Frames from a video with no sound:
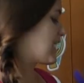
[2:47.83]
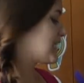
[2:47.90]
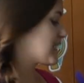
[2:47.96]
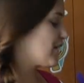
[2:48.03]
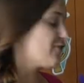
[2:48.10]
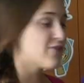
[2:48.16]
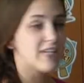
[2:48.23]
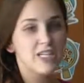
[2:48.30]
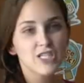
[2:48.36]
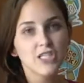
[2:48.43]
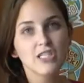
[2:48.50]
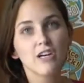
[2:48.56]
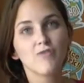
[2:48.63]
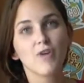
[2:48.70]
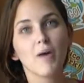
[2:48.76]
A
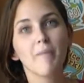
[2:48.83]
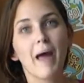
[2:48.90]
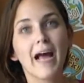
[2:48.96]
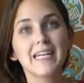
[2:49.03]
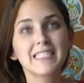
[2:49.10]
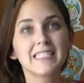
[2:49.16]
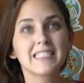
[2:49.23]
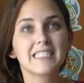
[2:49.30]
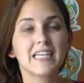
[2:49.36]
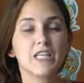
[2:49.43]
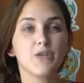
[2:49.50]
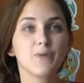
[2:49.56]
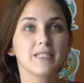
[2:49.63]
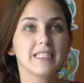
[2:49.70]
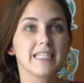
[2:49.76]
definition of what past
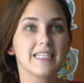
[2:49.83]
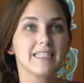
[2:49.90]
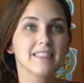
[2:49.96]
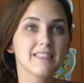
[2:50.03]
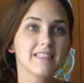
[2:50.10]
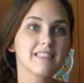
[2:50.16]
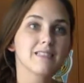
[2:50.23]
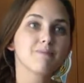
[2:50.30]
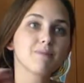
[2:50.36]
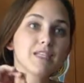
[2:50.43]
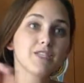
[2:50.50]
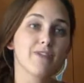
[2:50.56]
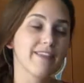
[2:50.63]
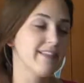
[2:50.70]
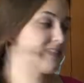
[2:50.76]
continuous is
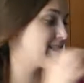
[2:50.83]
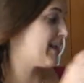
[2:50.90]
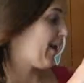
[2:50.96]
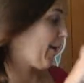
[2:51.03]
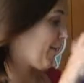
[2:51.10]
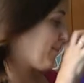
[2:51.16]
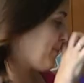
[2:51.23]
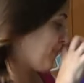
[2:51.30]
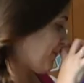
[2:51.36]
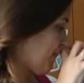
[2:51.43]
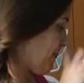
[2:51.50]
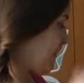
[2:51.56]
please write this down.